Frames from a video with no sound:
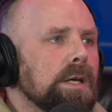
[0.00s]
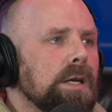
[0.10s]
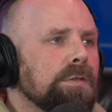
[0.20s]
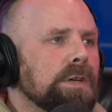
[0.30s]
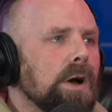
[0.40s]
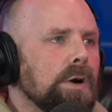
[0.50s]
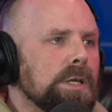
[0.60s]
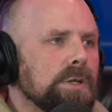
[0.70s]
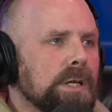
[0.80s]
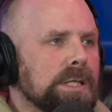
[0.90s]
Even
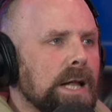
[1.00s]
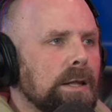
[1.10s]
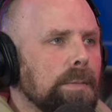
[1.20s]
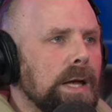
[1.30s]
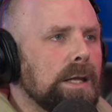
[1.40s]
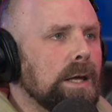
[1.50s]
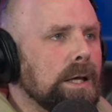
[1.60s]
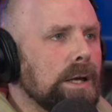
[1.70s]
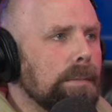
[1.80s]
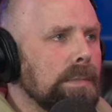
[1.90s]
Cody took his L at
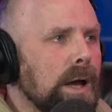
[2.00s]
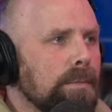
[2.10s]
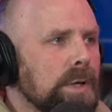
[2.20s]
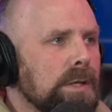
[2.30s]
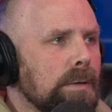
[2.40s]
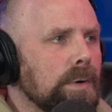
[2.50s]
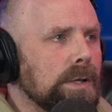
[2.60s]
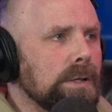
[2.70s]
Mania. Yep, I'm with you.